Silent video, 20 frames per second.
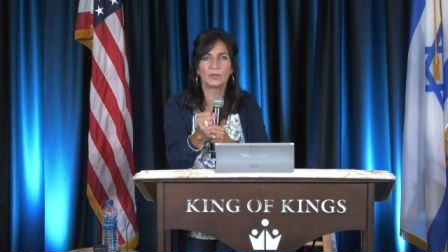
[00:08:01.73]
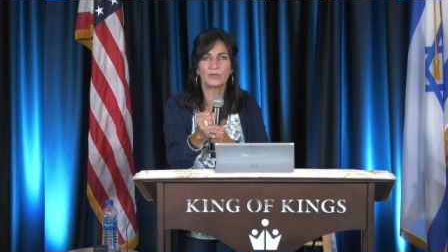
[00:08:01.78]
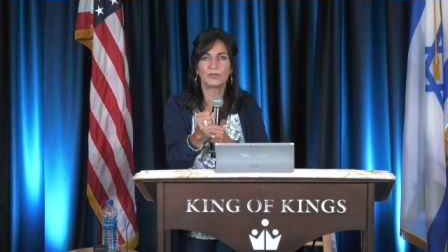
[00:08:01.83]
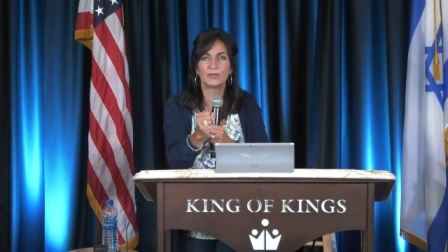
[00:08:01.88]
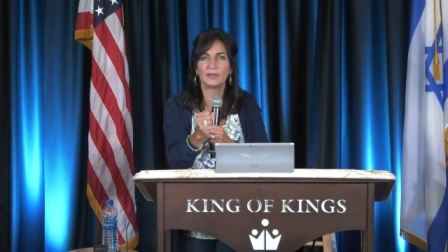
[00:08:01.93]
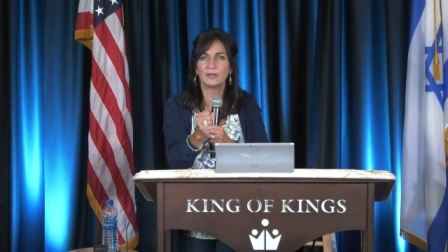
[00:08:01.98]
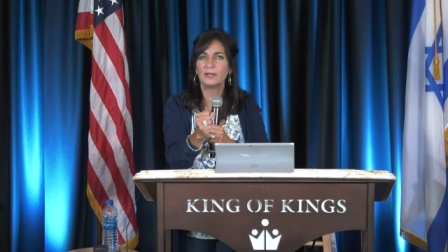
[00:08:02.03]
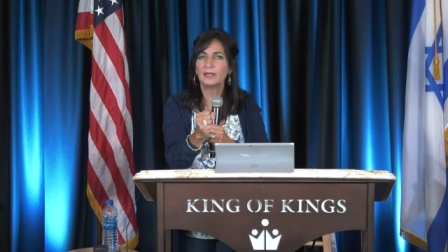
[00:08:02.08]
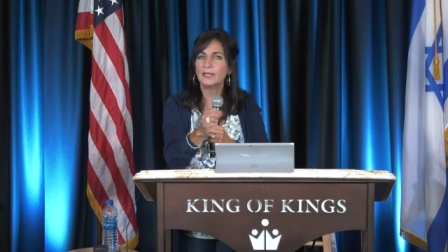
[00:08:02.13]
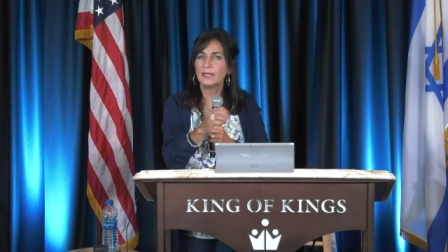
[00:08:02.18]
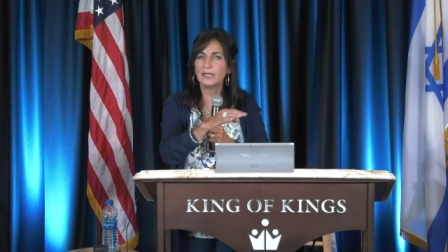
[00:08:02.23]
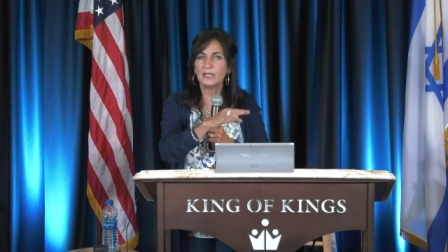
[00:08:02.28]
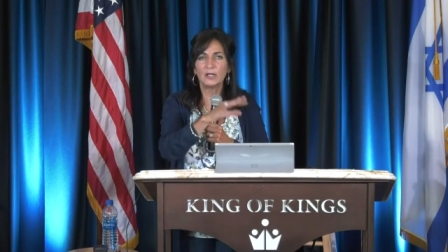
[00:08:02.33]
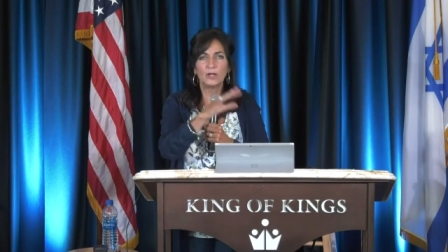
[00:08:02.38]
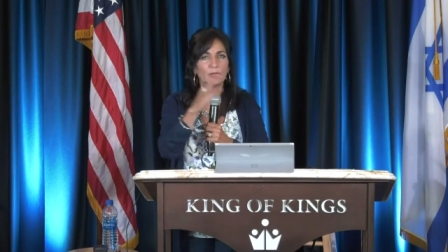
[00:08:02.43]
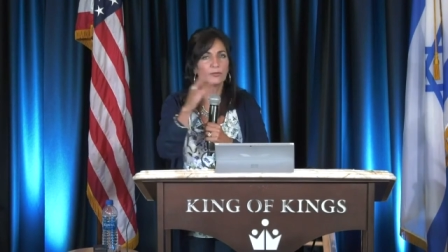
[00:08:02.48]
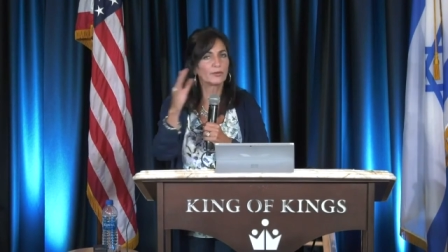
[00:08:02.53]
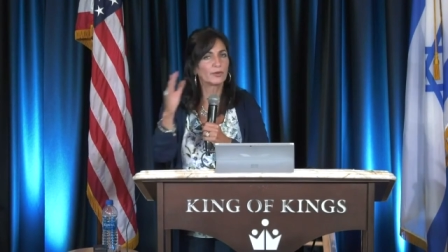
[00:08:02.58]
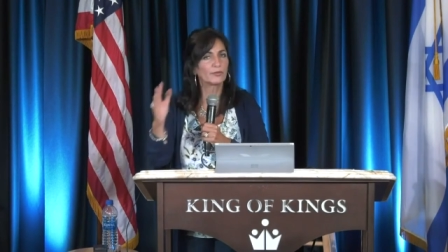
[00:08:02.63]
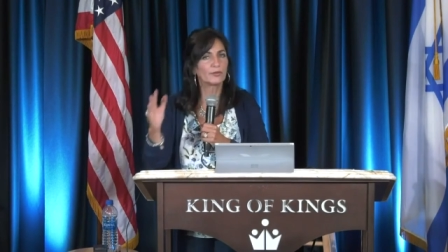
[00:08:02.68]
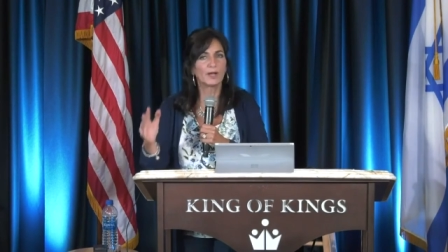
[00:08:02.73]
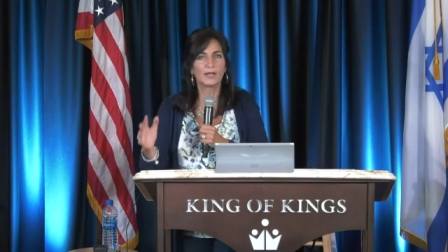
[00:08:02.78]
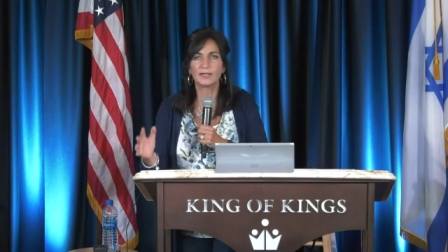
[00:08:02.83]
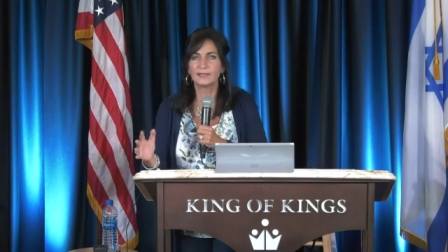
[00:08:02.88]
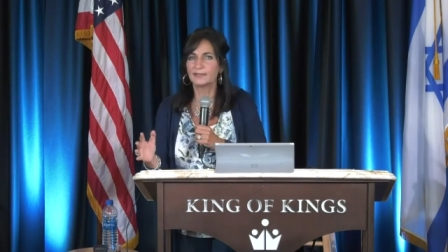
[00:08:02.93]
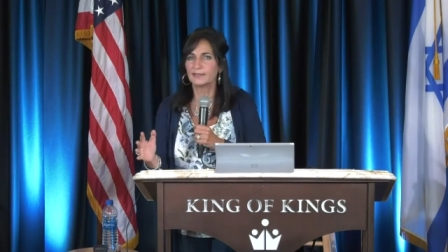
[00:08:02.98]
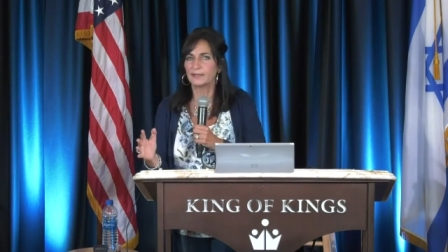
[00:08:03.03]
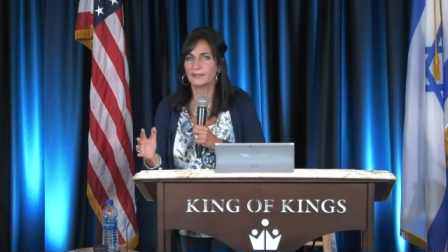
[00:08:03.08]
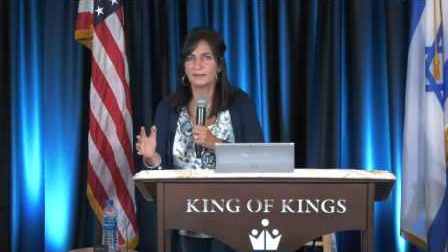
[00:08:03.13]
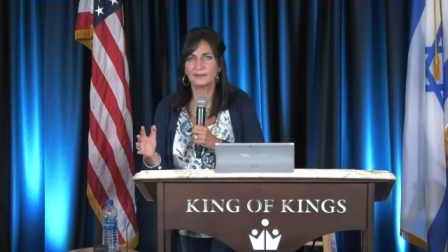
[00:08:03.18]
one with it, it
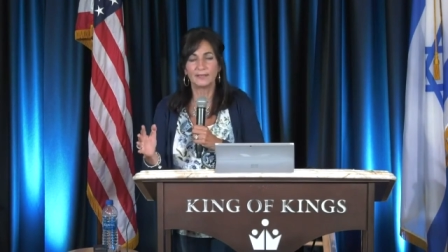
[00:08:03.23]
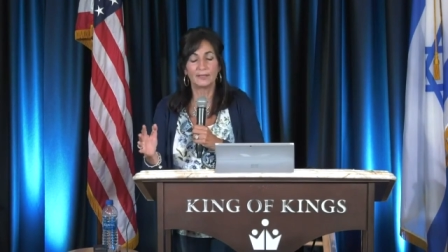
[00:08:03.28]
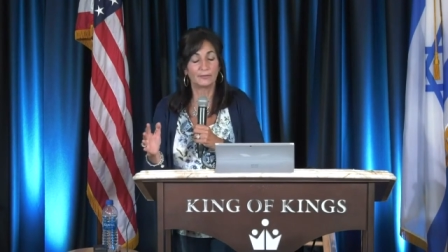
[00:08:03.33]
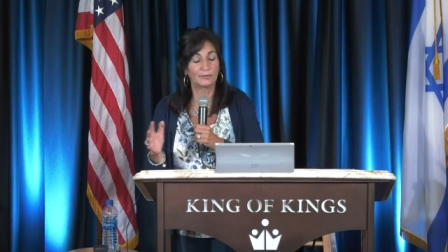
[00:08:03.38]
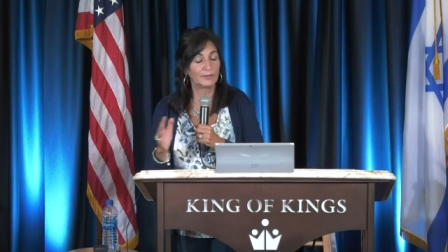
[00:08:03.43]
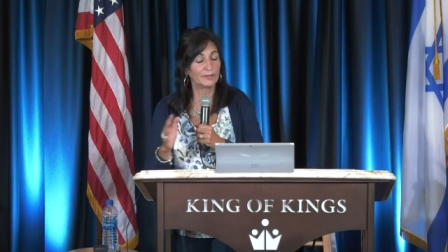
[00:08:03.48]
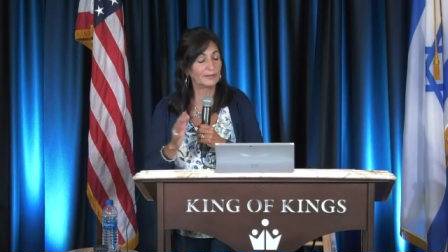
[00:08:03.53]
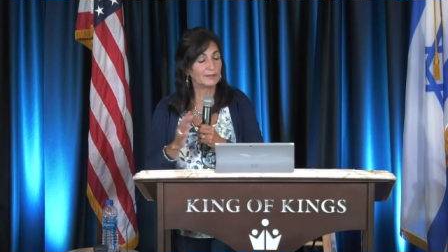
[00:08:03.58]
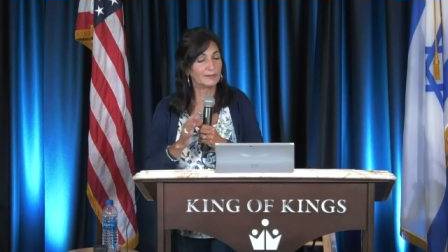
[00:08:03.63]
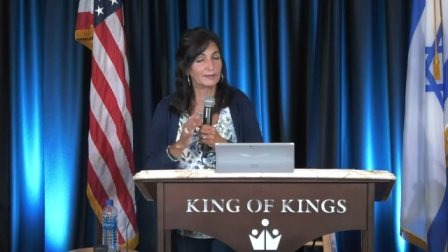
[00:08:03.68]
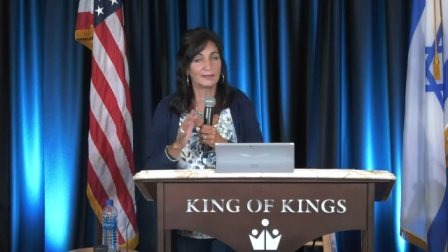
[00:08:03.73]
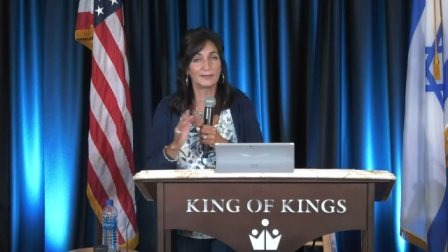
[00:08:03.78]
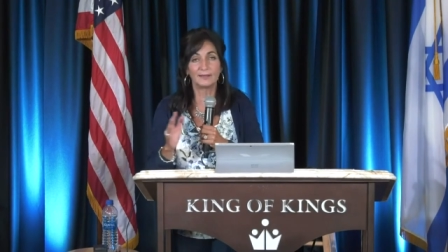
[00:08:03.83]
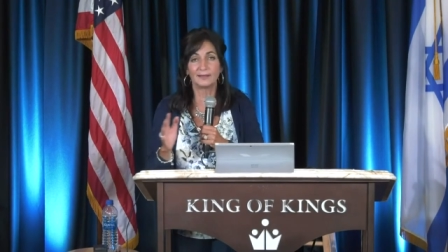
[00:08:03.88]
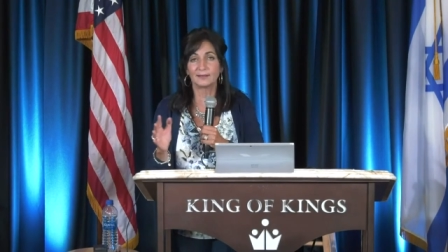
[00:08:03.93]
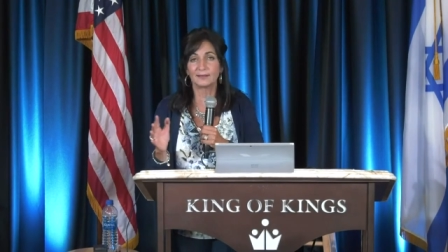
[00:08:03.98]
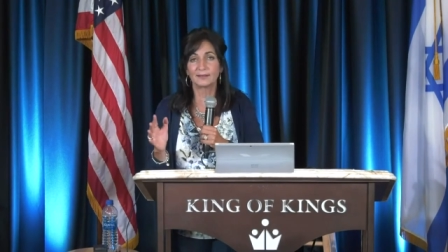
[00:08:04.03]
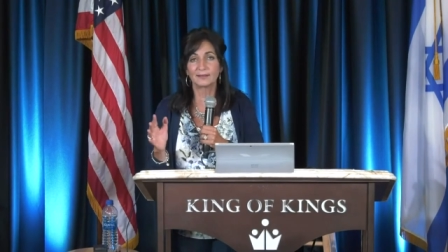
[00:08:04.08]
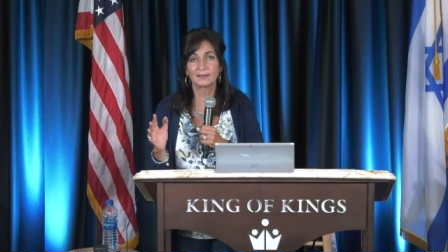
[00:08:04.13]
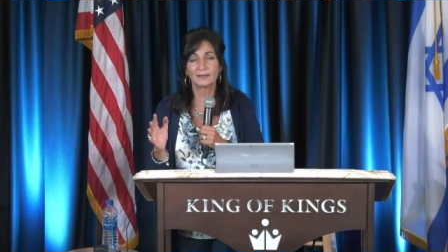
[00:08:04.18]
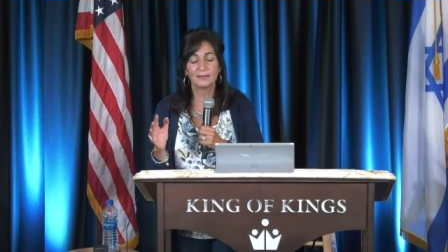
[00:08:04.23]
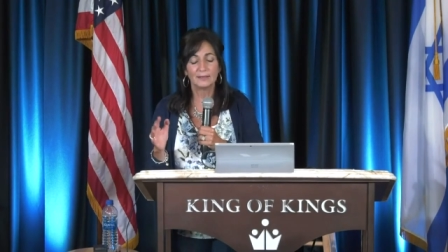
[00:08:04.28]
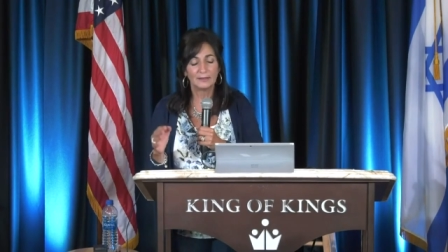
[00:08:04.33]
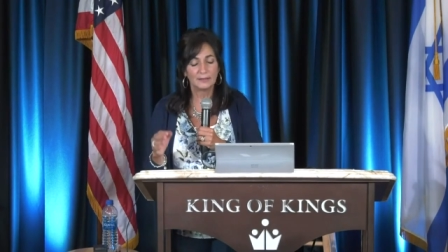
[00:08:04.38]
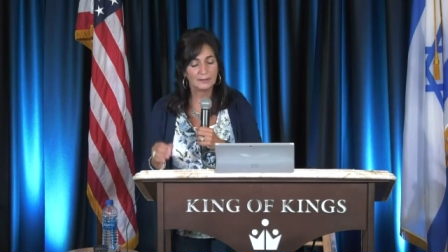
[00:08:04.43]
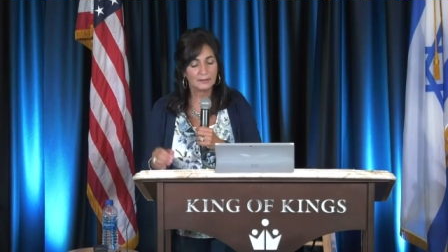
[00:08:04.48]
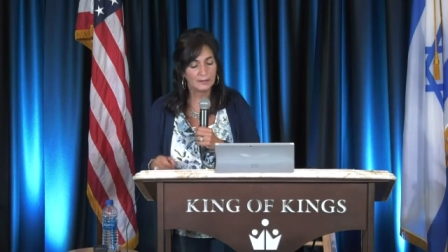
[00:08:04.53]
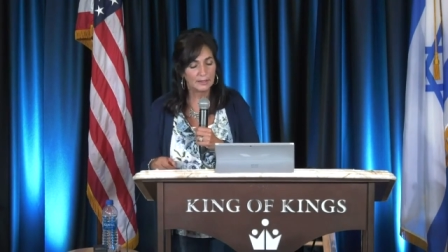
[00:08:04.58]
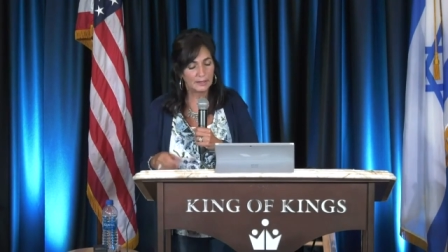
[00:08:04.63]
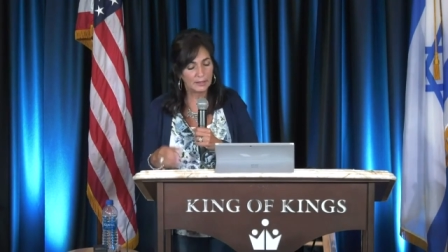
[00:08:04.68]
overrides it. It really does.
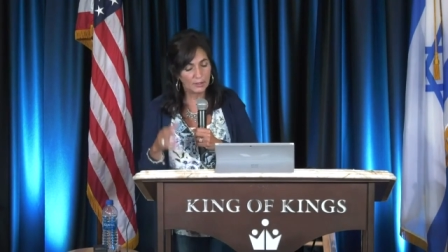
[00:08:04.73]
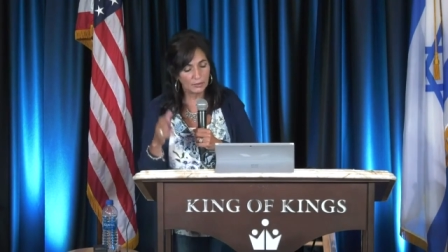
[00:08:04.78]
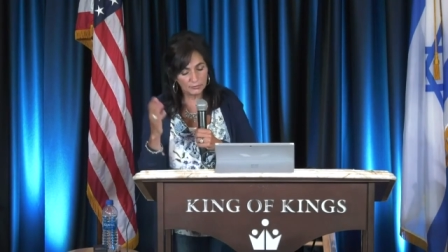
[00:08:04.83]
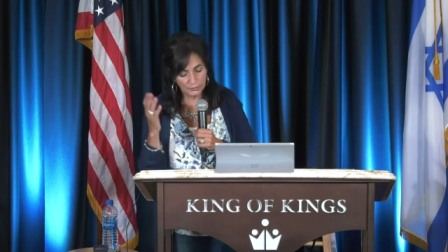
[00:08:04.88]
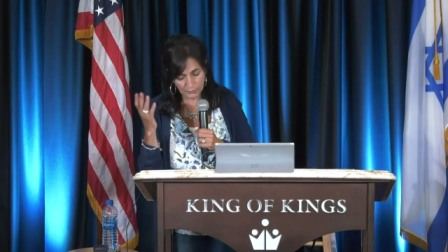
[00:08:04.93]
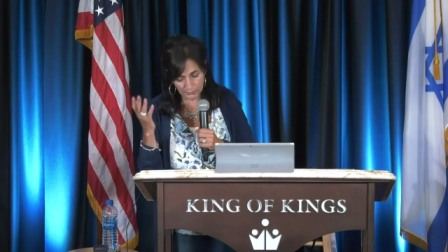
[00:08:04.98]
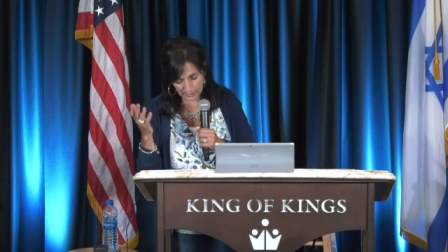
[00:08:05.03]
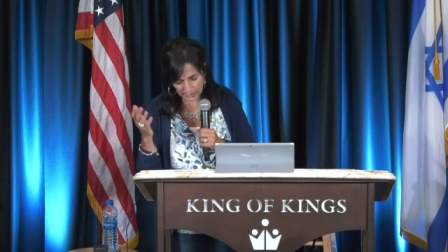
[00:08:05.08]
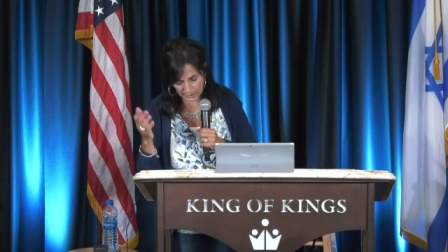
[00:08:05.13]
It